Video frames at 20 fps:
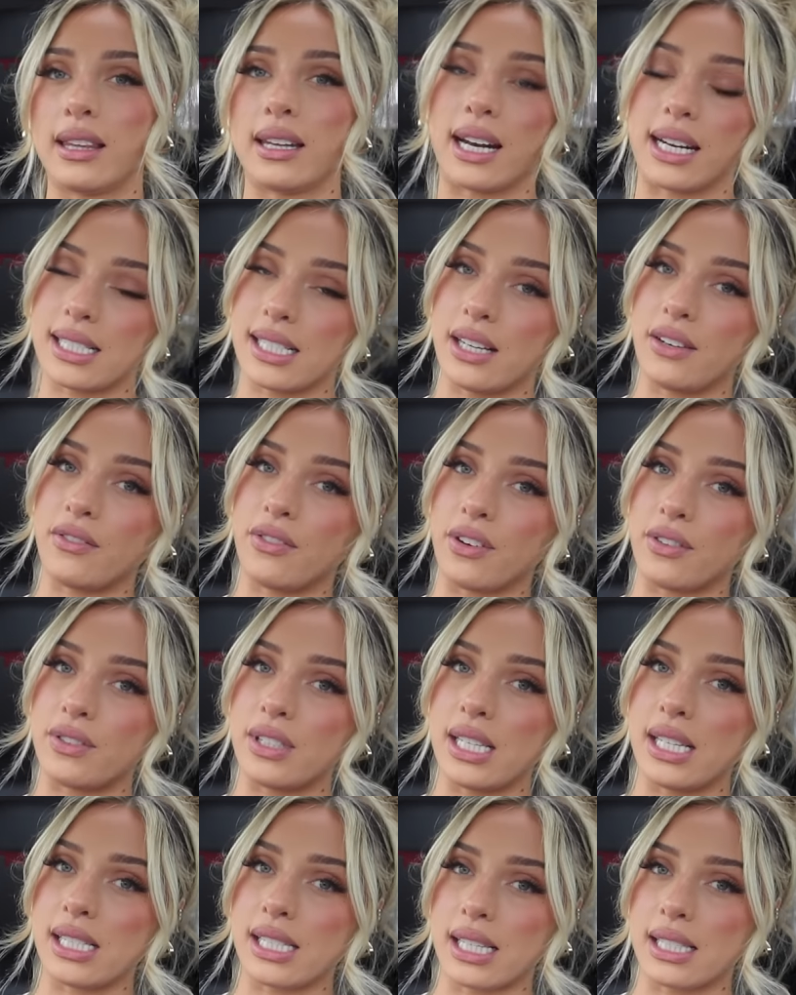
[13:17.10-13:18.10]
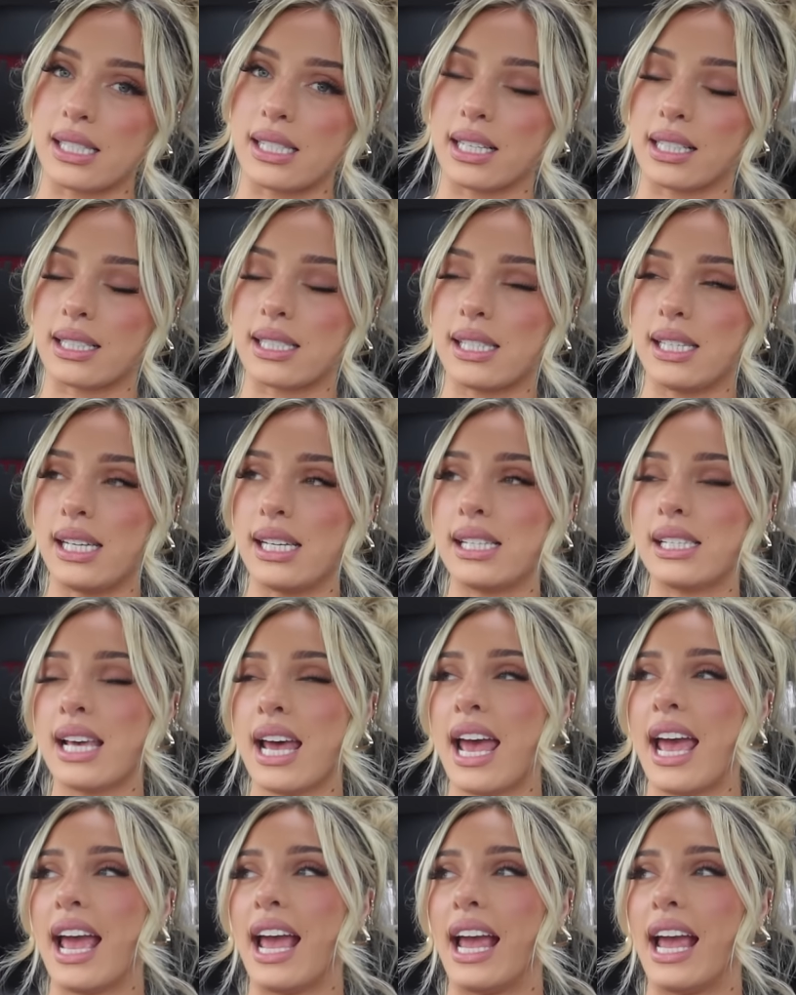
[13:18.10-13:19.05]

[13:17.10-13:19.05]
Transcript: in the nineteen fifties and sixties,